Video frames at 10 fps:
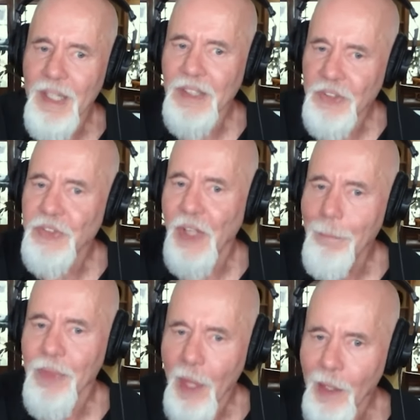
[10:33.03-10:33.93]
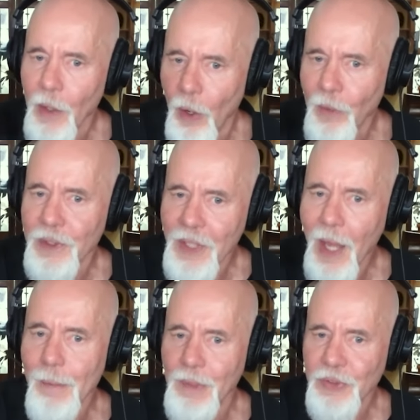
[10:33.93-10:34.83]
And it's the same thing all the
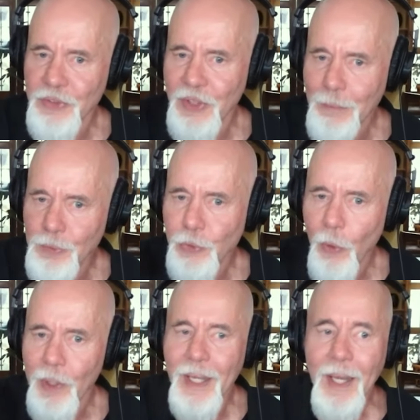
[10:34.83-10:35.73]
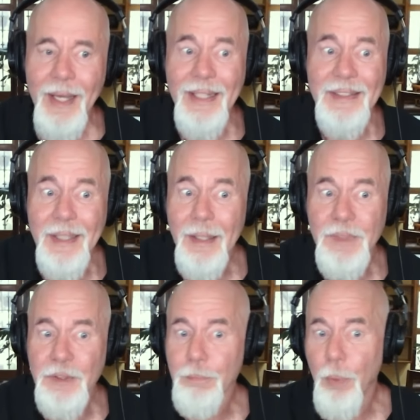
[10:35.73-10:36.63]
time. It's the same story. And I said, I'm
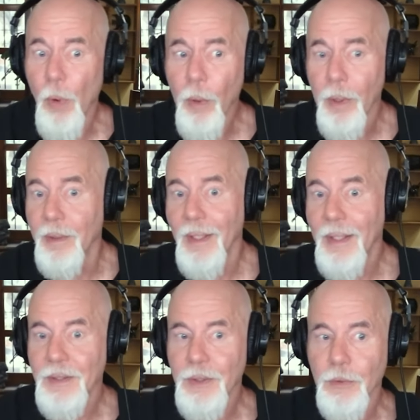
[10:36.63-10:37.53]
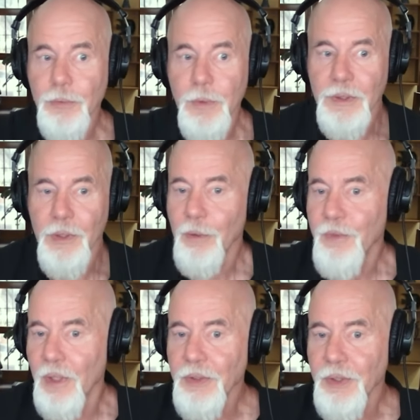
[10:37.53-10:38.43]
just bored. And she goes, well, you don't have
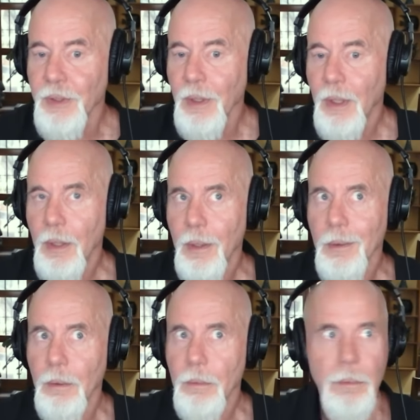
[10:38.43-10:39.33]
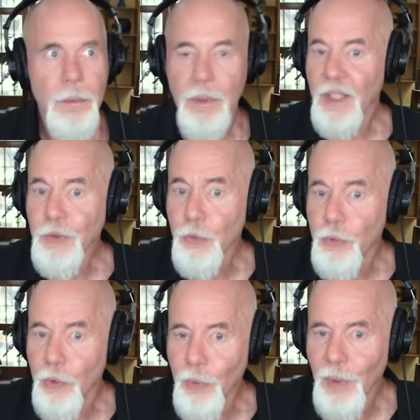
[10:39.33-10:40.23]
to listen. And I go, yes, you
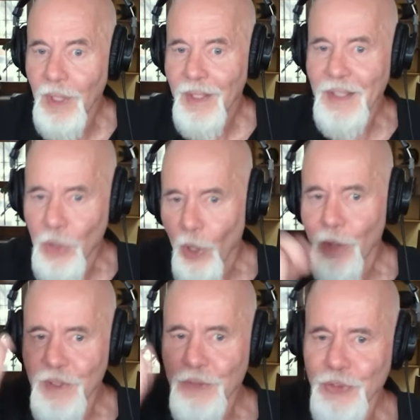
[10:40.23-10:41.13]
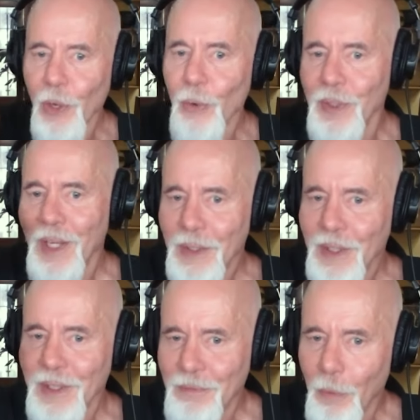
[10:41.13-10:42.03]
do. It's carved in stone.
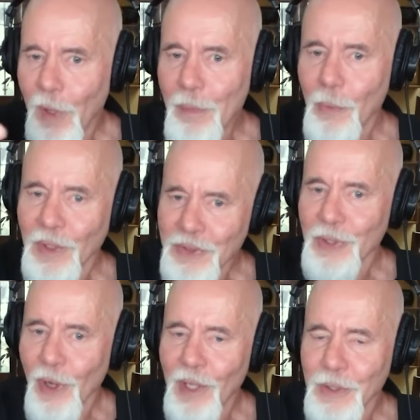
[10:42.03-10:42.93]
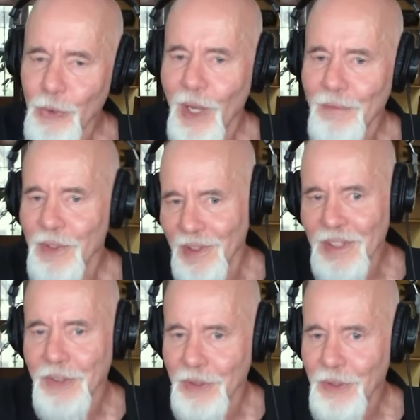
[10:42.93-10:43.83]
If a woman wants to talk, you have to
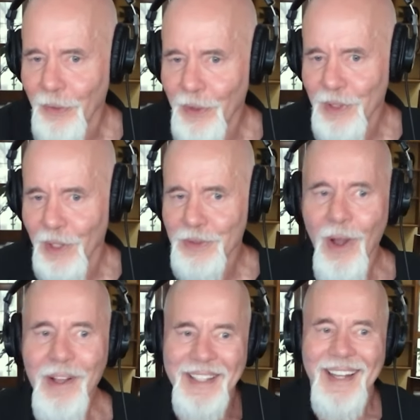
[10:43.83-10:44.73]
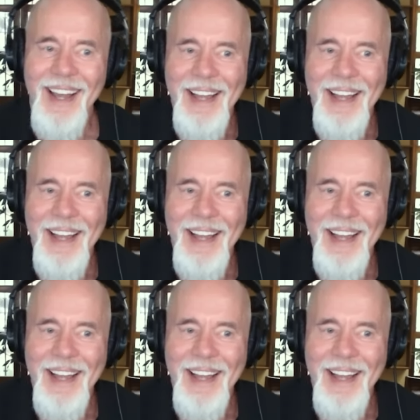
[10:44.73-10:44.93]
listen till they're done talking.